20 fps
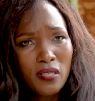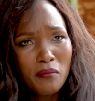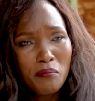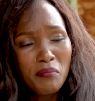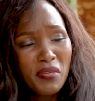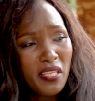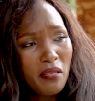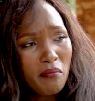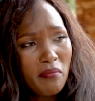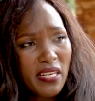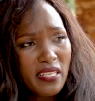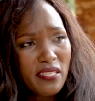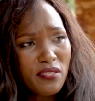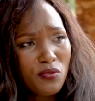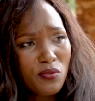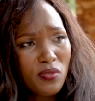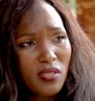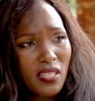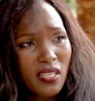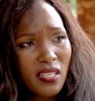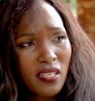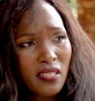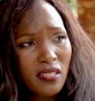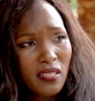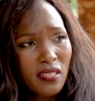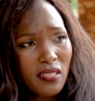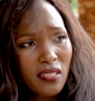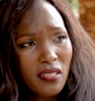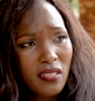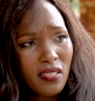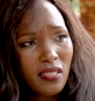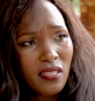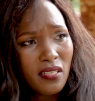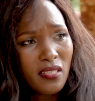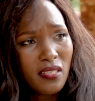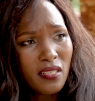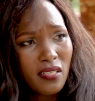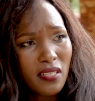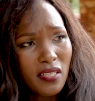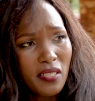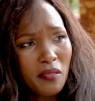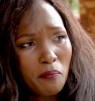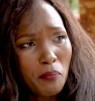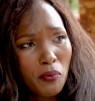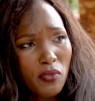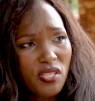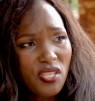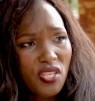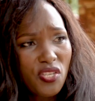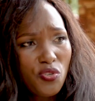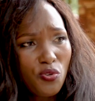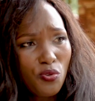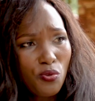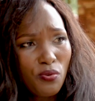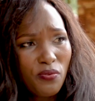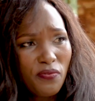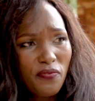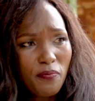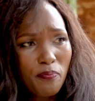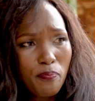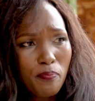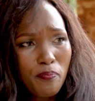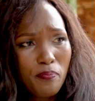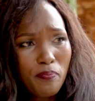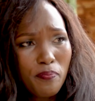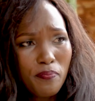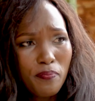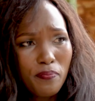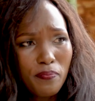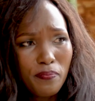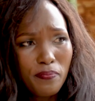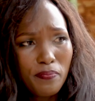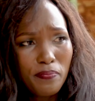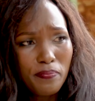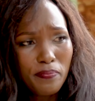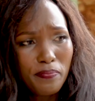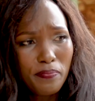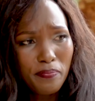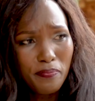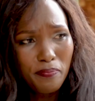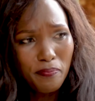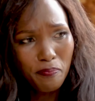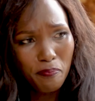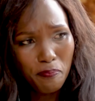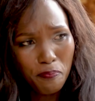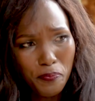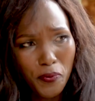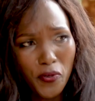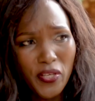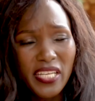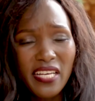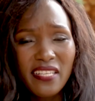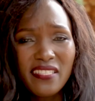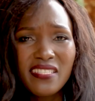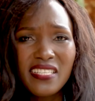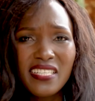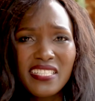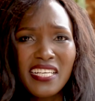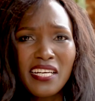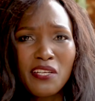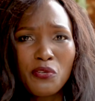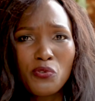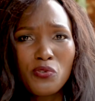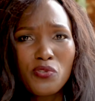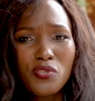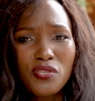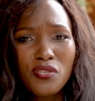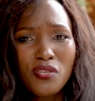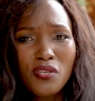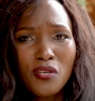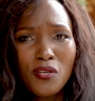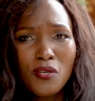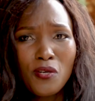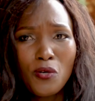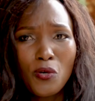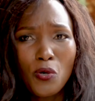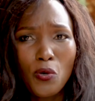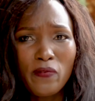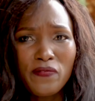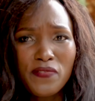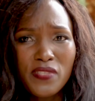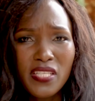minimize on the importation of fake products that are not of